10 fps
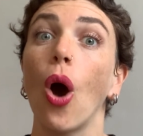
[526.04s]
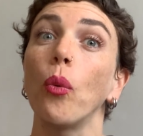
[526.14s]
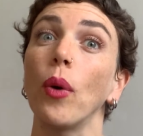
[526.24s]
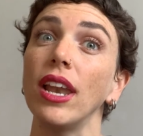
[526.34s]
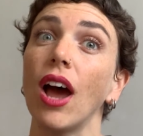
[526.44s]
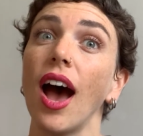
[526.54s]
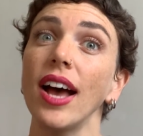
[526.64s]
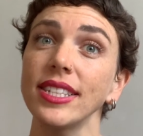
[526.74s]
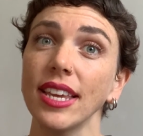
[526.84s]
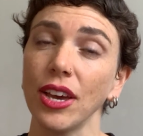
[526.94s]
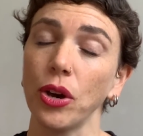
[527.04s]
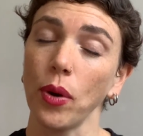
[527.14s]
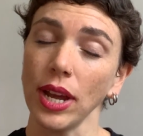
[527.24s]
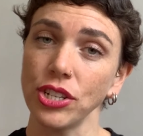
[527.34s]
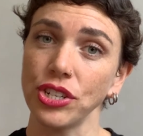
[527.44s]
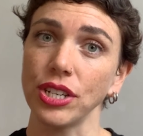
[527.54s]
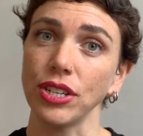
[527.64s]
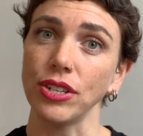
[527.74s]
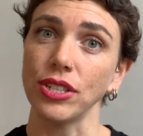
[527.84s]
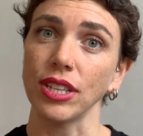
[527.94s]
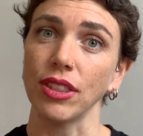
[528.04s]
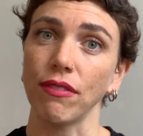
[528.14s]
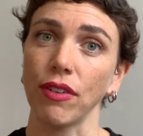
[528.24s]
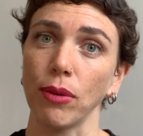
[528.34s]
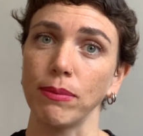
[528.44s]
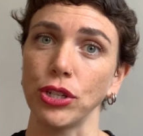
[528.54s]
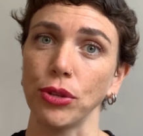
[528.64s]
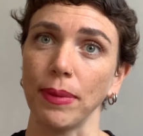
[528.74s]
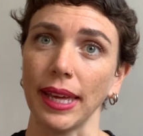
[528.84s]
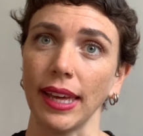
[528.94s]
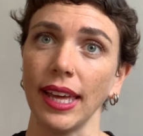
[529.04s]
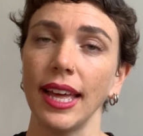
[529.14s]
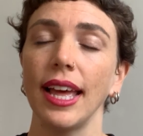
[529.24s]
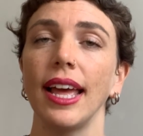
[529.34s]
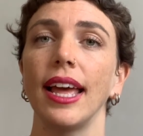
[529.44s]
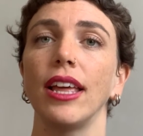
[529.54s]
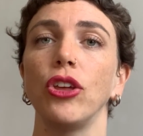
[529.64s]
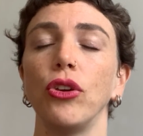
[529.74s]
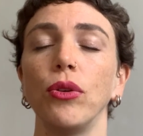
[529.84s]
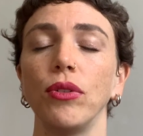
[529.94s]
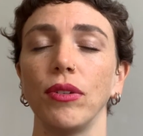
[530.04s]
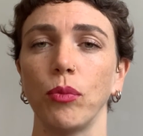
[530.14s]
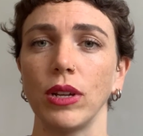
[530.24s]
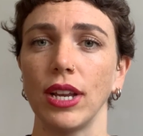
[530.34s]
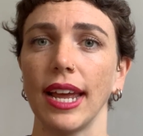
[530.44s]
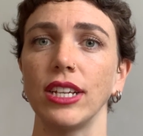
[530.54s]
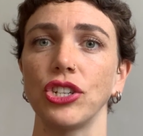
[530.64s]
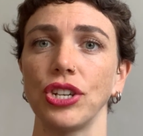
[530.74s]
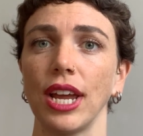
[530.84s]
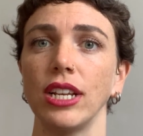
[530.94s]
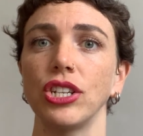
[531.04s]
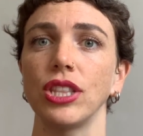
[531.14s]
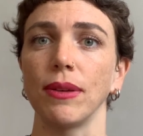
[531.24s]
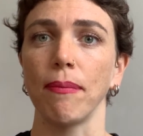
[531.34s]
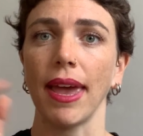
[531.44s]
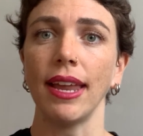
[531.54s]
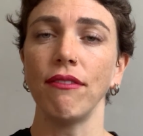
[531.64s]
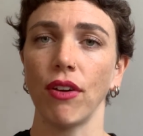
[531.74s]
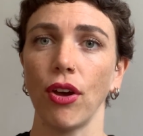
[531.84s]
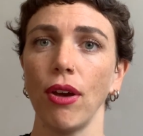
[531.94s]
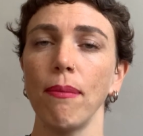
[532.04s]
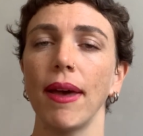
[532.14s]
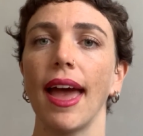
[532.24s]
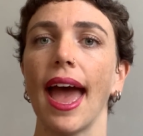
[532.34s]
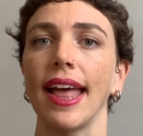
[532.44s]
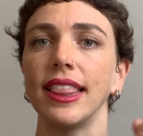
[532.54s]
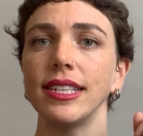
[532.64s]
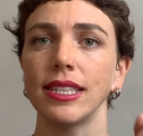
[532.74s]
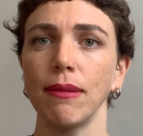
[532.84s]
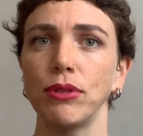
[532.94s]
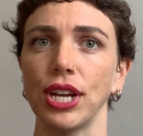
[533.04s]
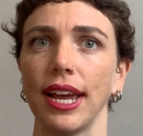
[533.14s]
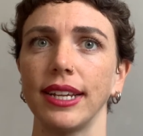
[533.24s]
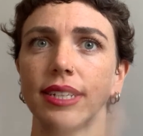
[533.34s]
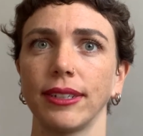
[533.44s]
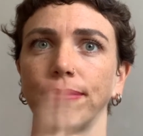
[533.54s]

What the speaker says: When asking a question using the verb to be, you would exchange the main verb and the subject.